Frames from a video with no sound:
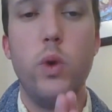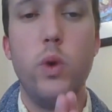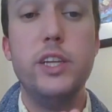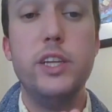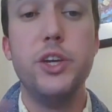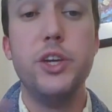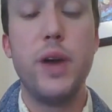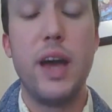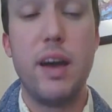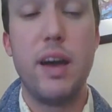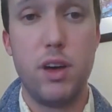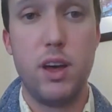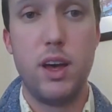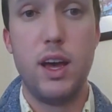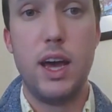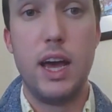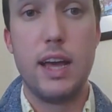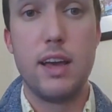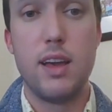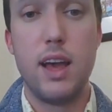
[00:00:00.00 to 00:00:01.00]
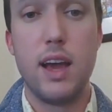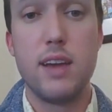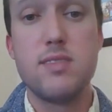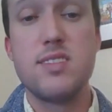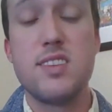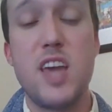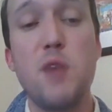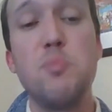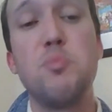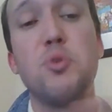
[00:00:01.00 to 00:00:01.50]
do have a
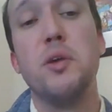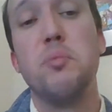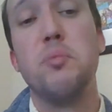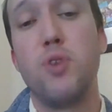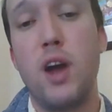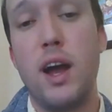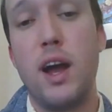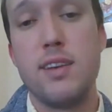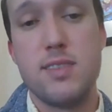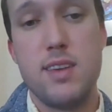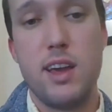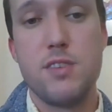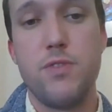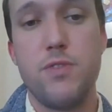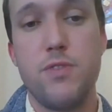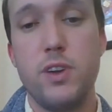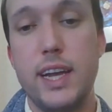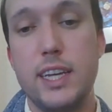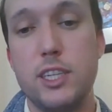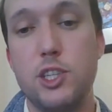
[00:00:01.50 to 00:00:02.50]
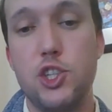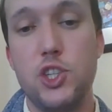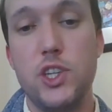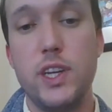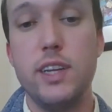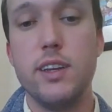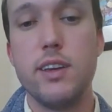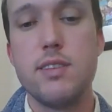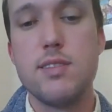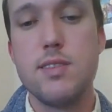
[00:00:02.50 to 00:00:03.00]
separate process for Next
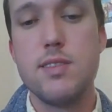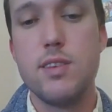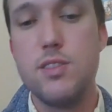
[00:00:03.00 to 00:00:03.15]
Genius.